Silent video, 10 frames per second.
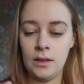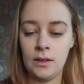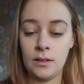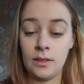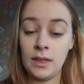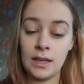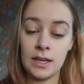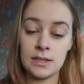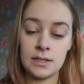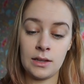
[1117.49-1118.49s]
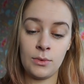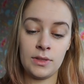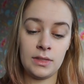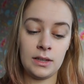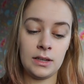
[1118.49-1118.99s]
The thing is that
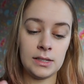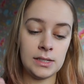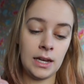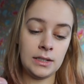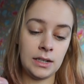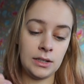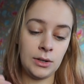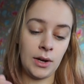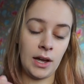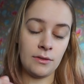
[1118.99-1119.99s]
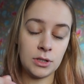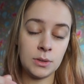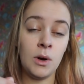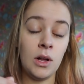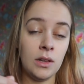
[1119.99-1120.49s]
with the set, I do have
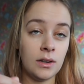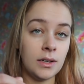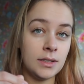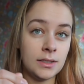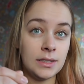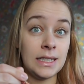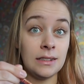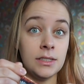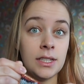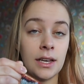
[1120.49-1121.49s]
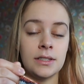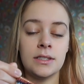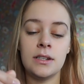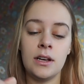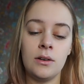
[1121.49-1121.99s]
smaller needle
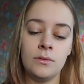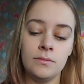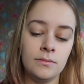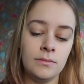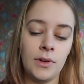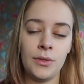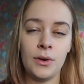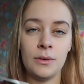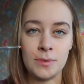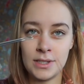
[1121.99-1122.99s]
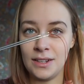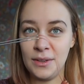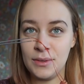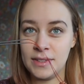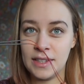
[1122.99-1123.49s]
sizes now. Although I'm still
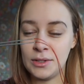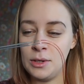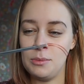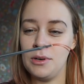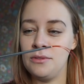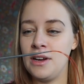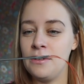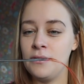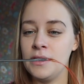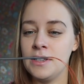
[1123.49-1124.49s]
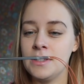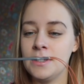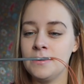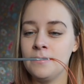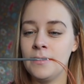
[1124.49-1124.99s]
using a 2.5 for
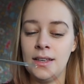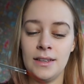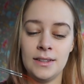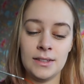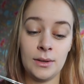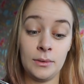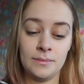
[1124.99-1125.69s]
this, so